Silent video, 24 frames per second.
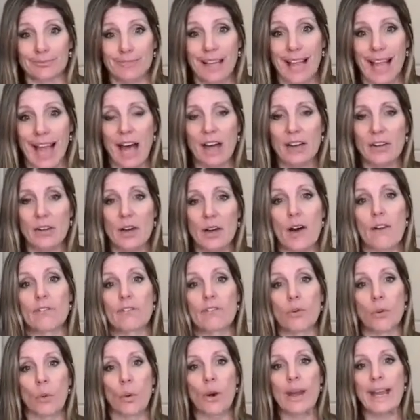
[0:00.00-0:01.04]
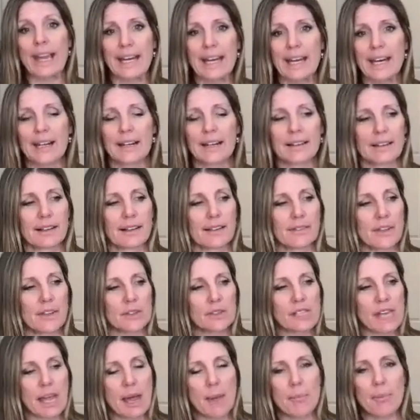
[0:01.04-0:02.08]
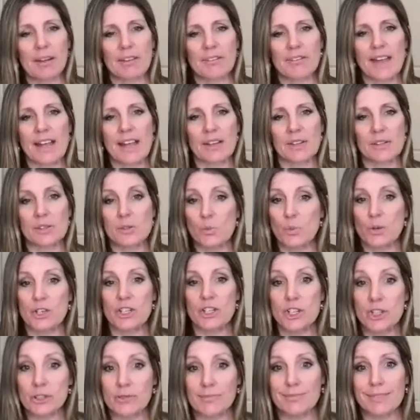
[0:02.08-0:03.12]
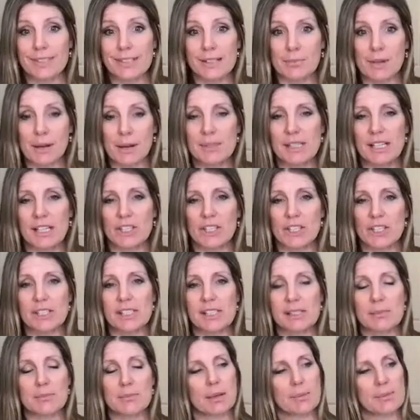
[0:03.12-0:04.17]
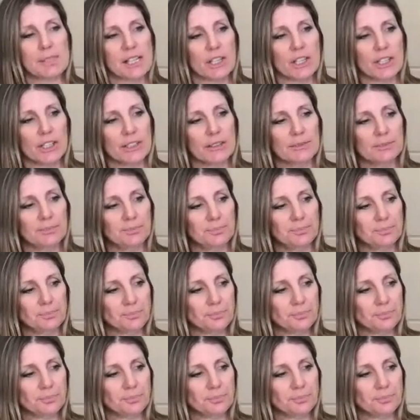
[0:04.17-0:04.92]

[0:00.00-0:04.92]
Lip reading: how to avoid those epic fails, which sometimes I could, sometimes I couldn't.